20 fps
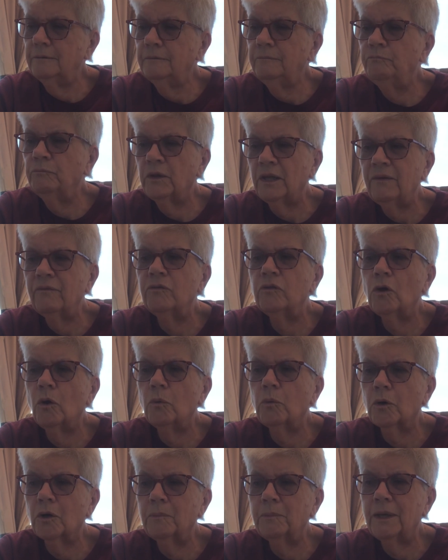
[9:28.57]
even though
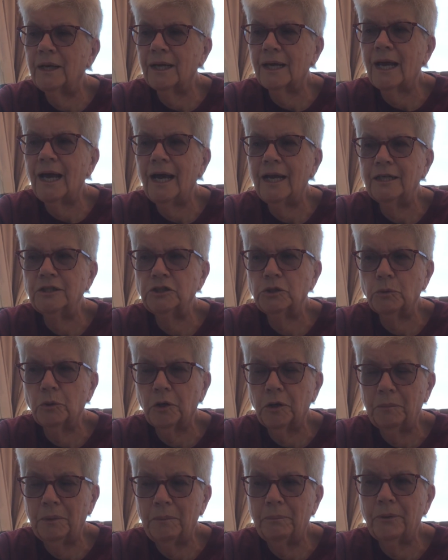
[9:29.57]
we're going to be at a cottage and we're going
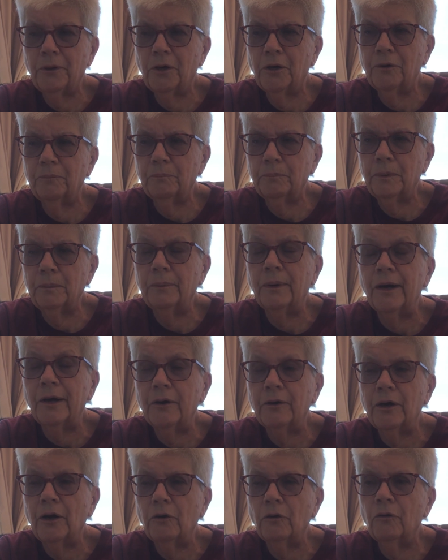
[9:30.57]
to be
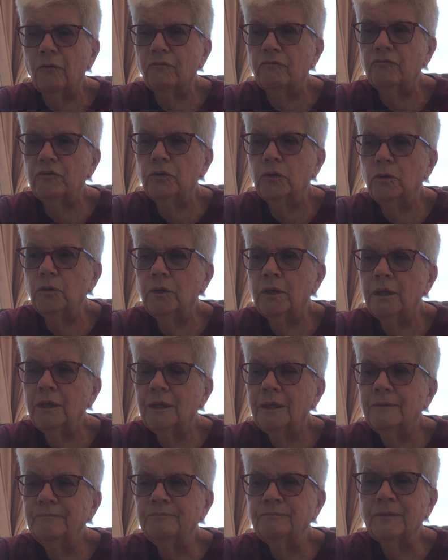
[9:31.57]
preparing our own food,
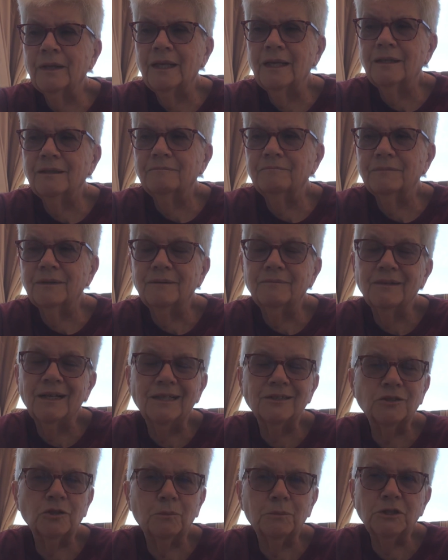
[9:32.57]

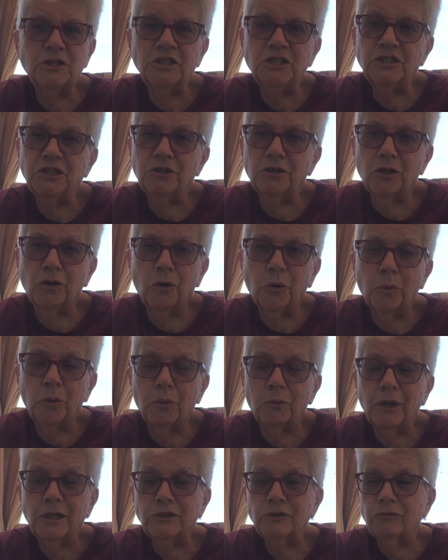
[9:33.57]
so much easier to go to a
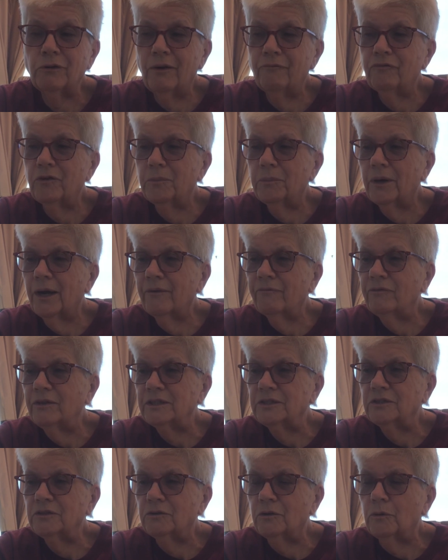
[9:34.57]
restaurant for
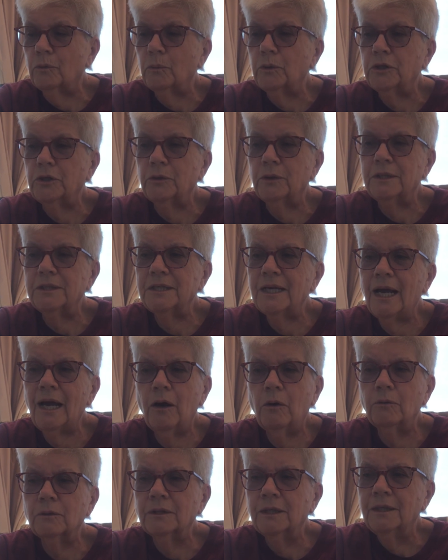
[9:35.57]
breakfast or when you're in
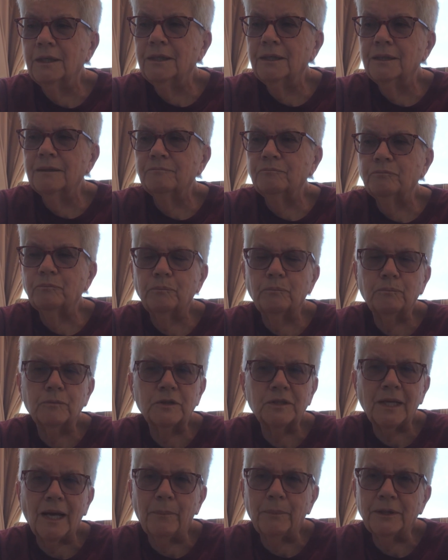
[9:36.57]
town,
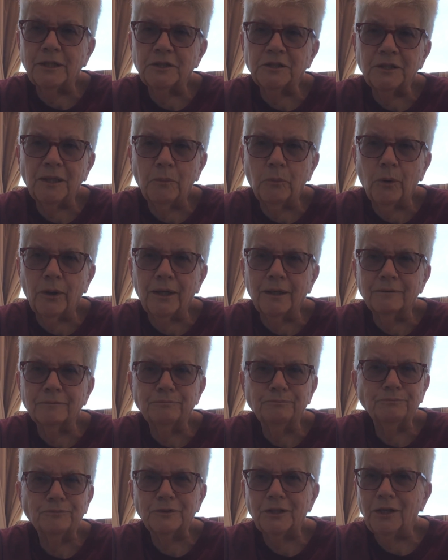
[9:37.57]
stop at the subway,
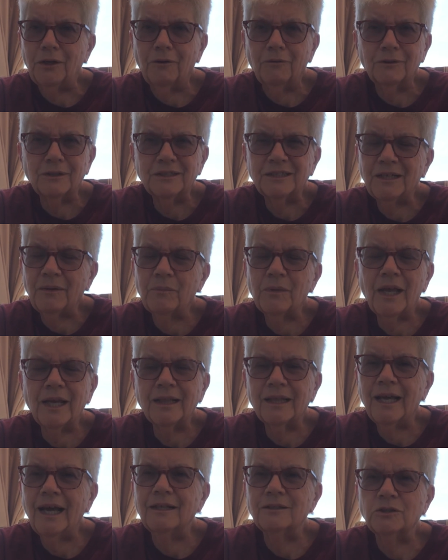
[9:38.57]
you know, something like
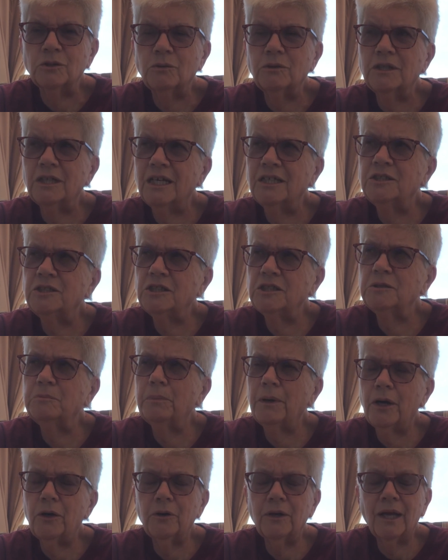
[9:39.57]
that. So it's just
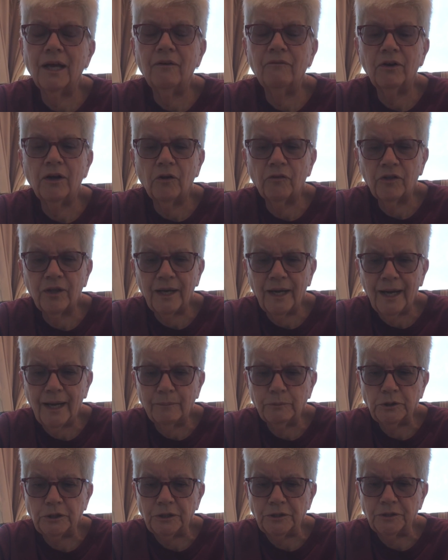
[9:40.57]
better to have healthy
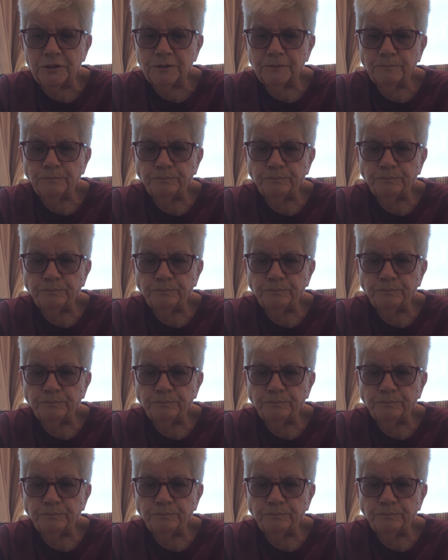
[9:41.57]
options.